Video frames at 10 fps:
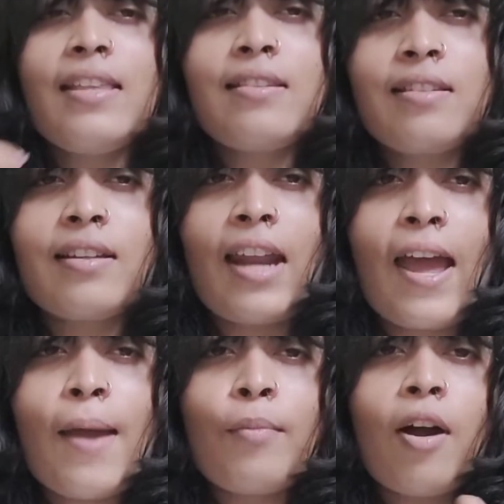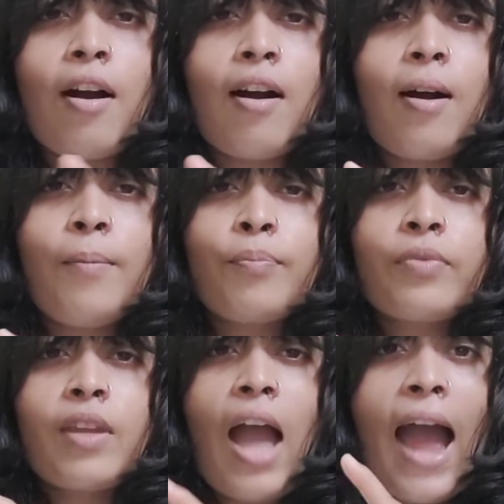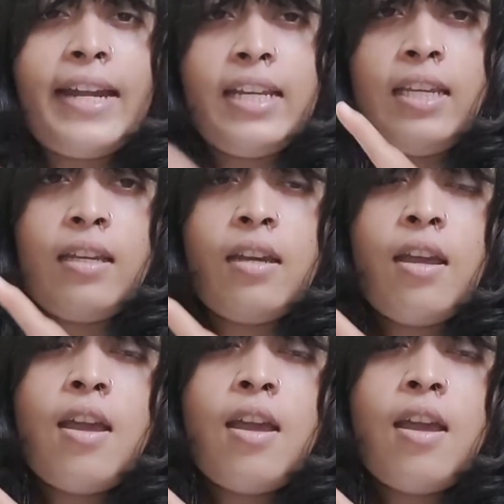Instagram ID.